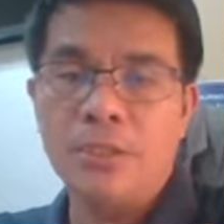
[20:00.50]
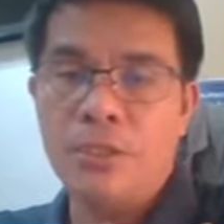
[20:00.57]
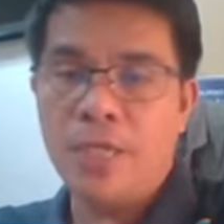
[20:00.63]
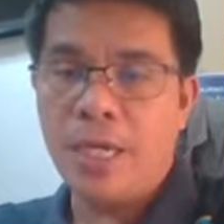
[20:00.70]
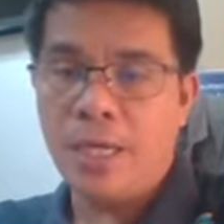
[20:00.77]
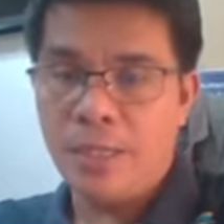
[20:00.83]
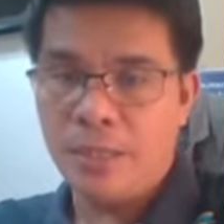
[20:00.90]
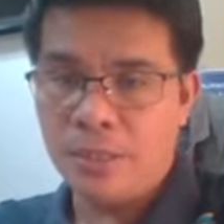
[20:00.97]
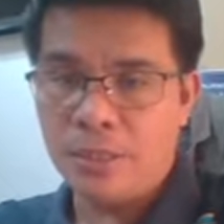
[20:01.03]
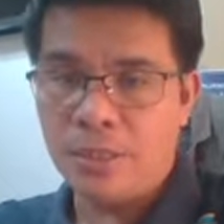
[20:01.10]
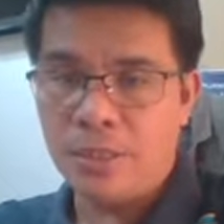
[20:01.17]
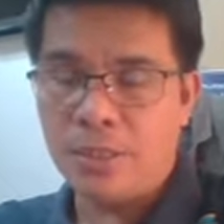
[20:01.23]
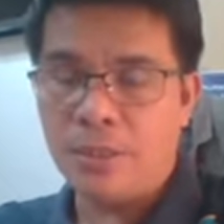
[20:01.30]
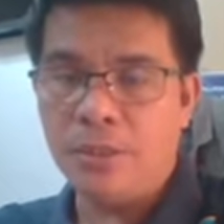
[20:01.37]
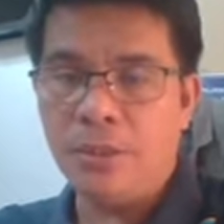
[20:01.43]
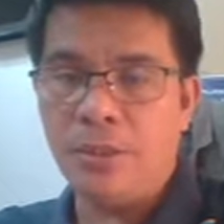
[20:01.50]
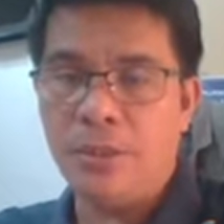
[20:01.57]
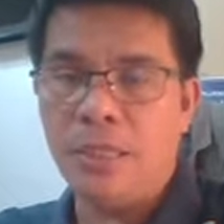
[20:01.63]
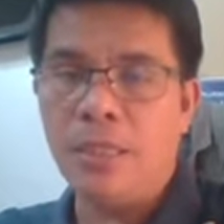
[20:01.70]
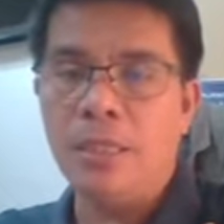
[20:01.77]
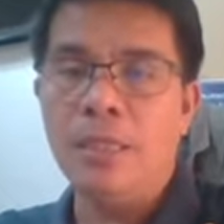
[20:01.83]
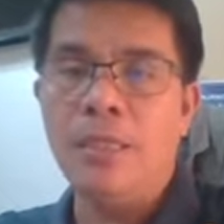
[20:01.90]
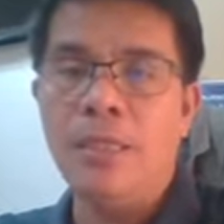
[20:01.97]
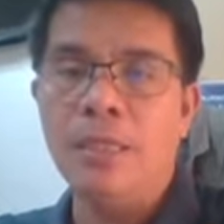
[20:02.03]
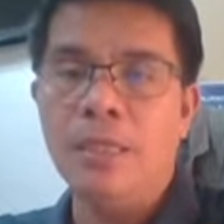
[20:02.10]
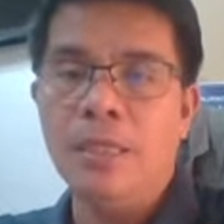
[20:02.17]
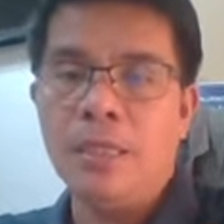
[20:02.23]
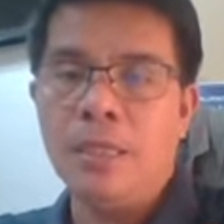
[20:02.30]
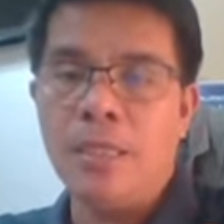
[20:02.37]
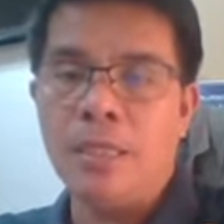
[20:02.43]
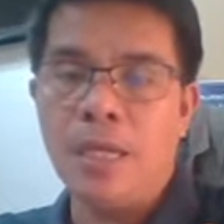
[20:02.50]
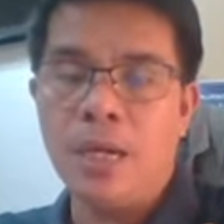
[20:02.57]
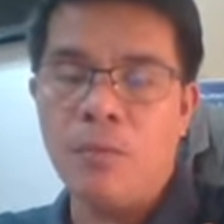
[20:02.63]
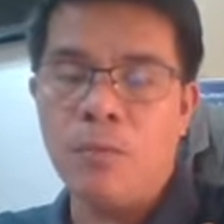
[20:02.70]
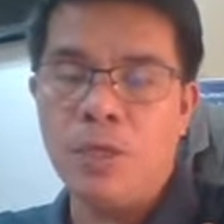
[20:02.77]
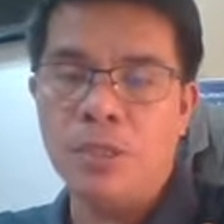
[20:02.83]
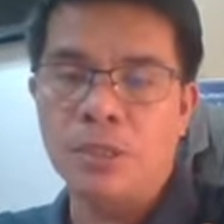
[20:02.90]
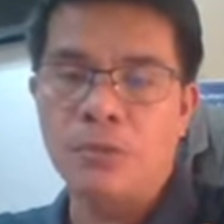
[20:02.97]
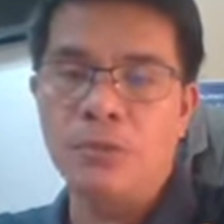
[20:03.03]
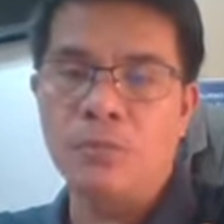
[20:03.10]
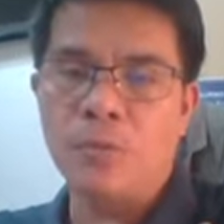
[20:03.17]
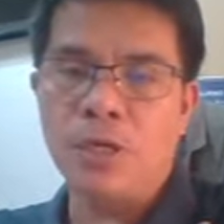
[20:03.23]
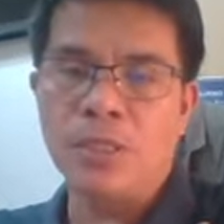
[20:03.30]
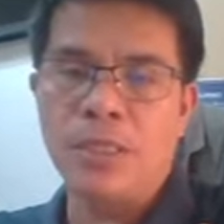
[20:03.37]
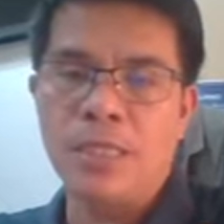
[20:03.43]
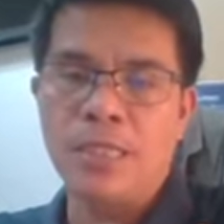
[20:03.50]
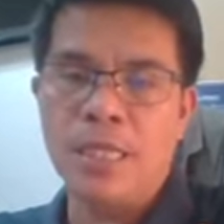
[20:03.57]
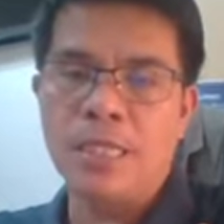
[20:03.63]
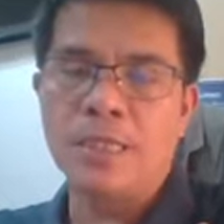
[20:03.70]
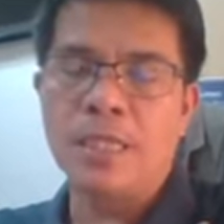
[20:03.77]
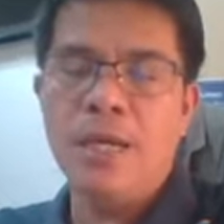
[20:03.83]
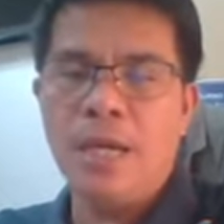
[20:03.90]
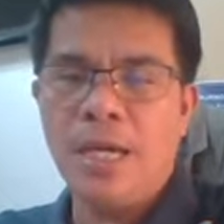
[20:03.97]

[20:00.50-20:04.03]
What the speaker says: change, no, in our school processes.